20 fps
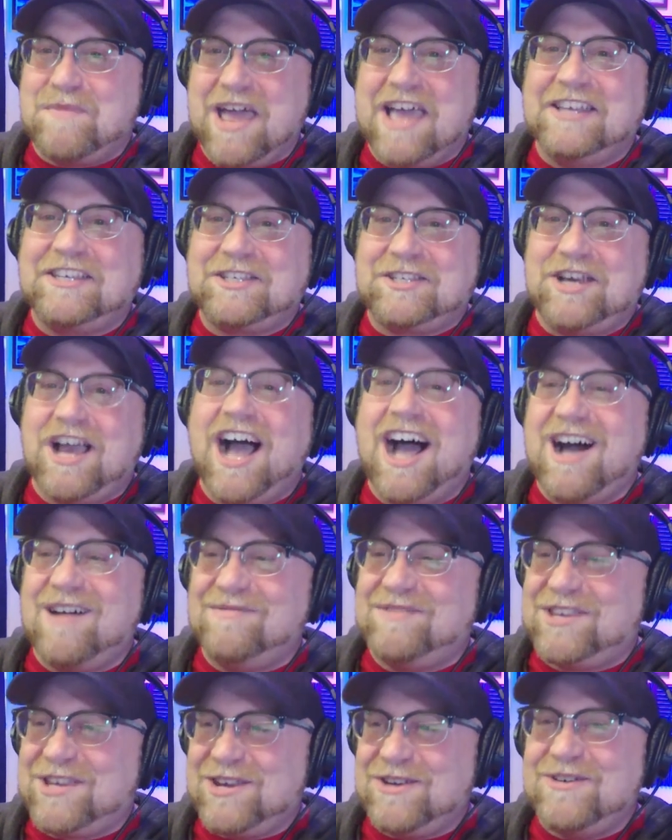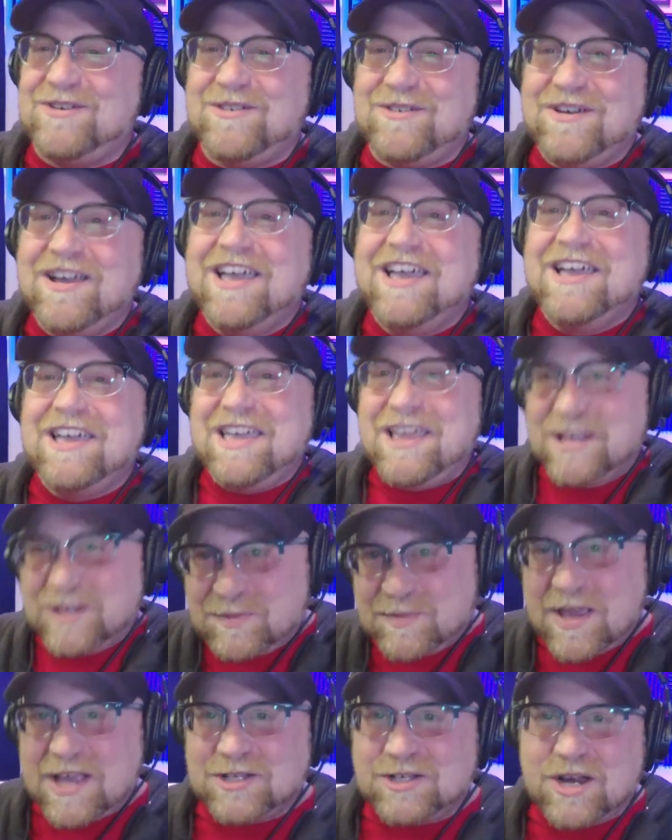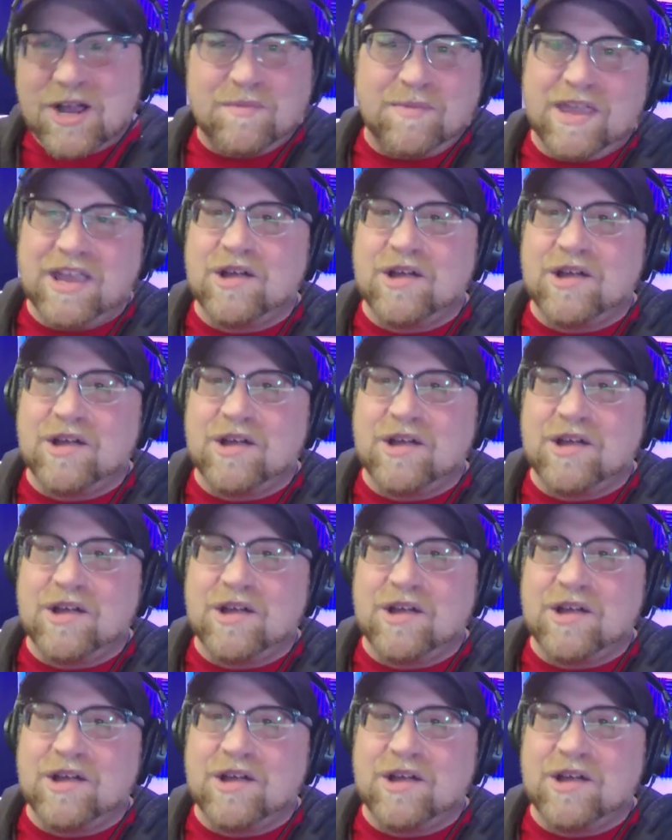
best job to his best job